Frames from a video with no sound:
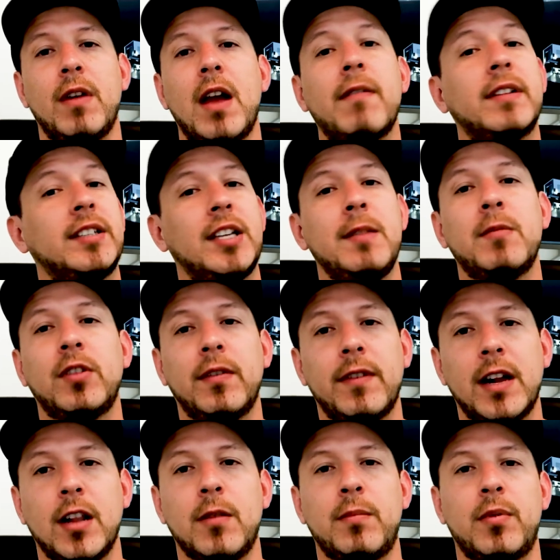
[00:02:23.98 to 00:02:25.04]
we have a team of
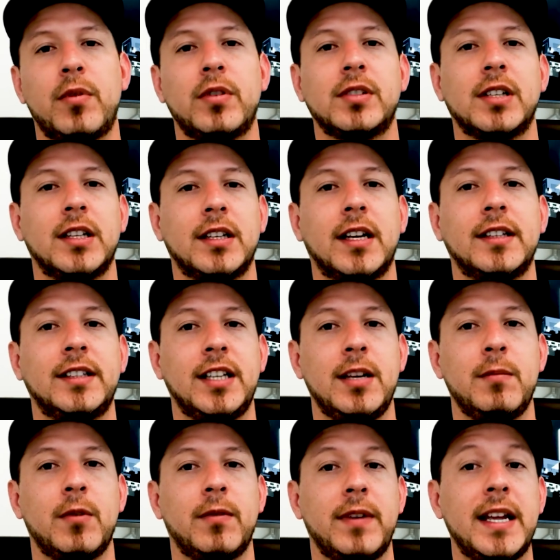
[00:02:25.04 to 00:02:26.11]
developers, a
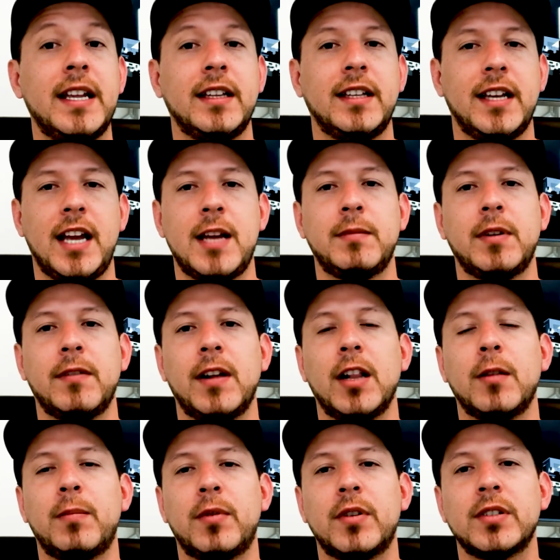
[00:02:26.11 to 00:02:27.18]
team of indie game
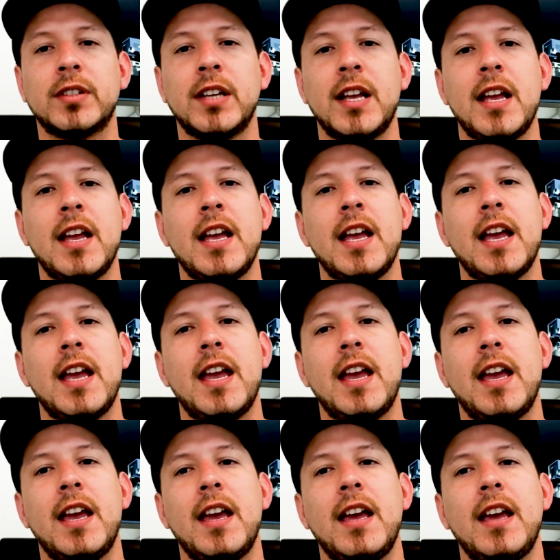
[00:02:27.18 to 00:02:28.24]
developers,
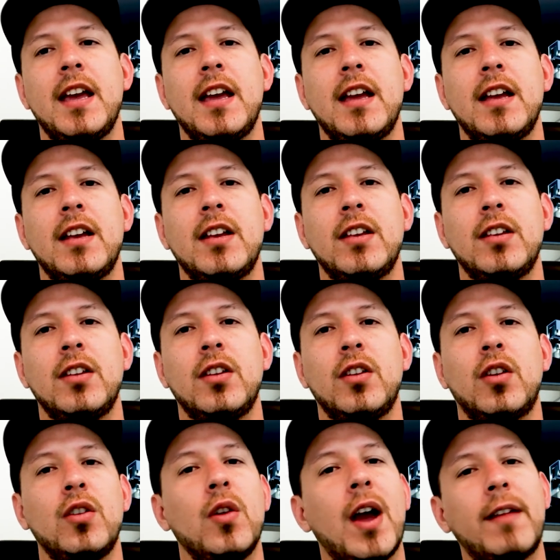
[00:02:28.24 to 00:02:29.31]
and
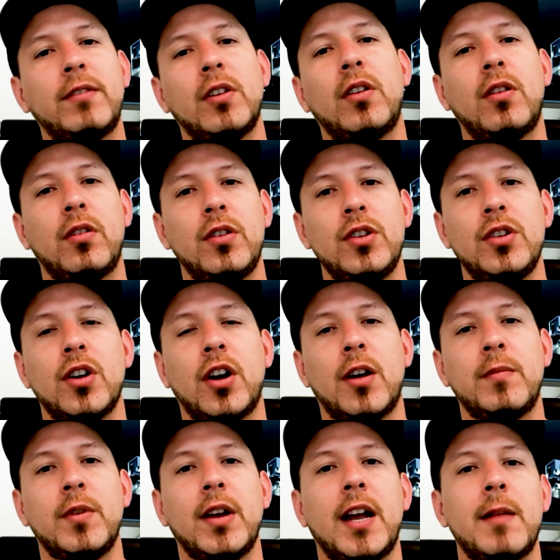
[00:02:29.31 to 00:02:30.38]
you know, you have to go to the
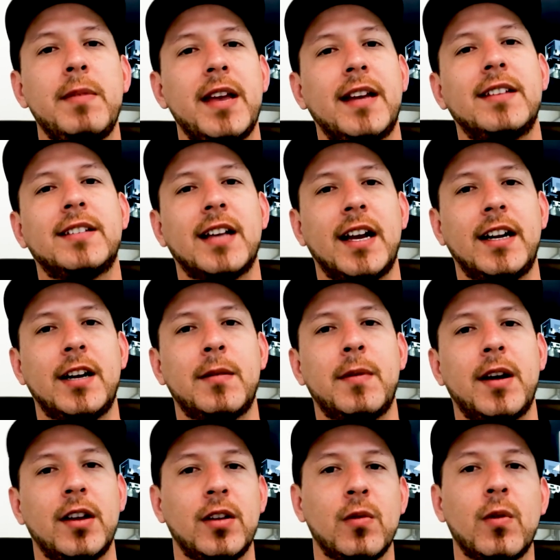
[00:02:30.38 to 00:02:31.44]
job, you got to be excited
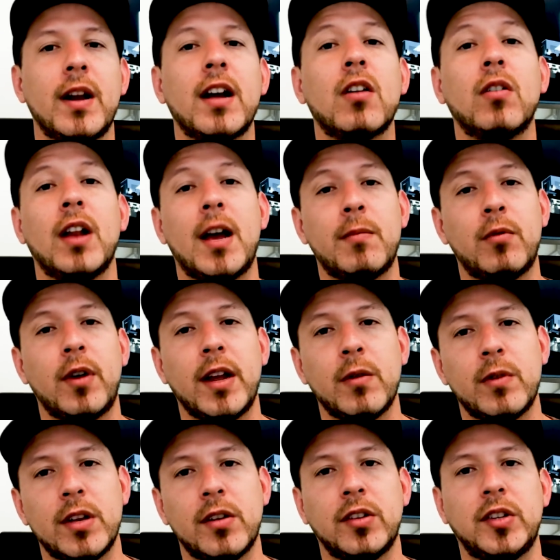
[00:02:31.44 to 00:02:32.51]
about it, you want to
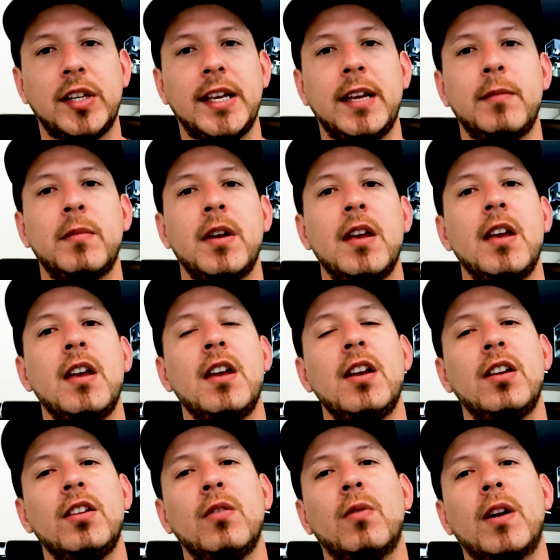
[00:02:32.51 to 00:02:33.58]
collaborate with your team,
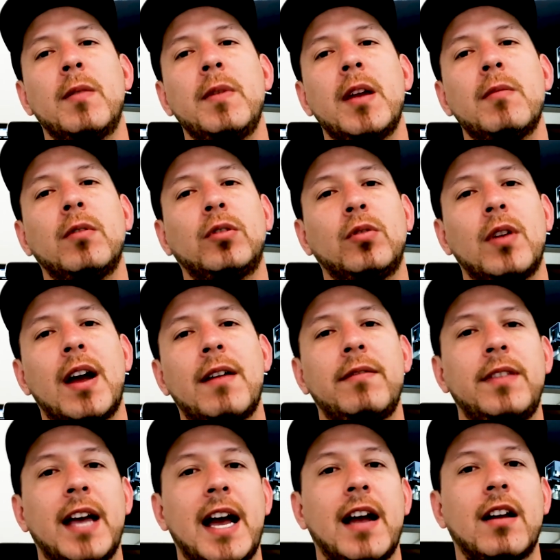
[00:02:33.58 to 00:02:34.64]
you want to be able to
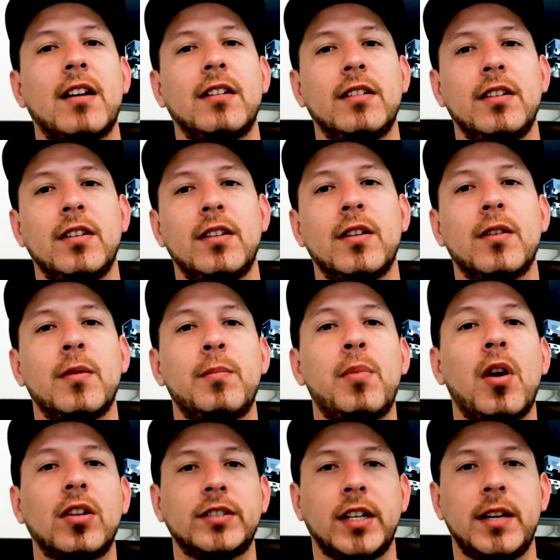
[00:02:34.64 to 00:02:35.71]
have that, you
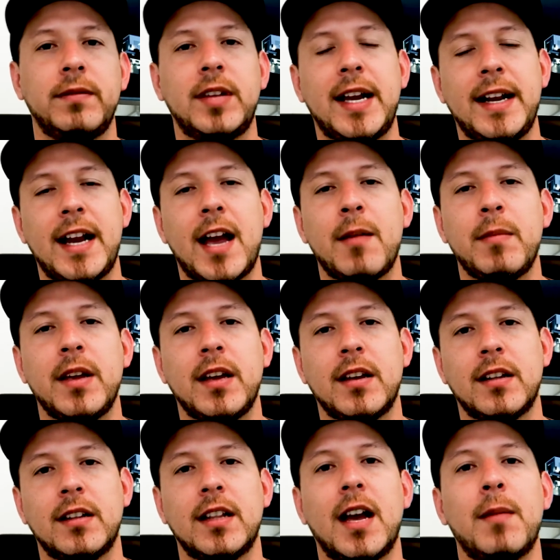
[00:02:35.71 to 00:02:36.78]
know, positive
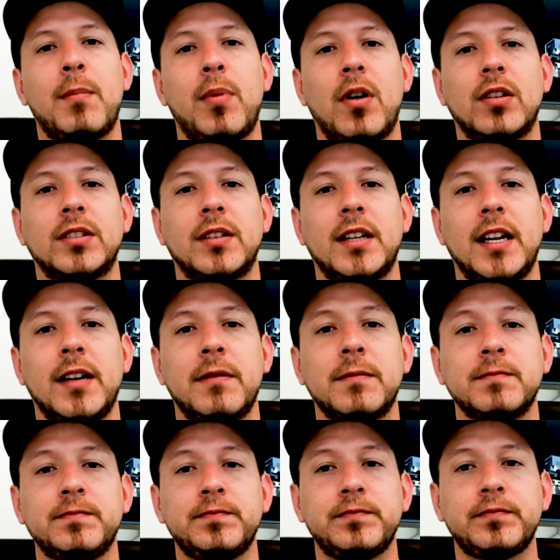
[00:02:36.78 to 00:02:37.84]
dynamic and that
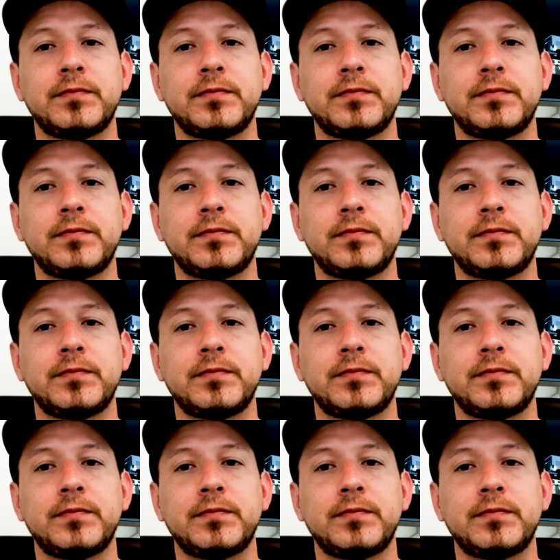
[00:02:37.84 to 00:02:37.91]
positive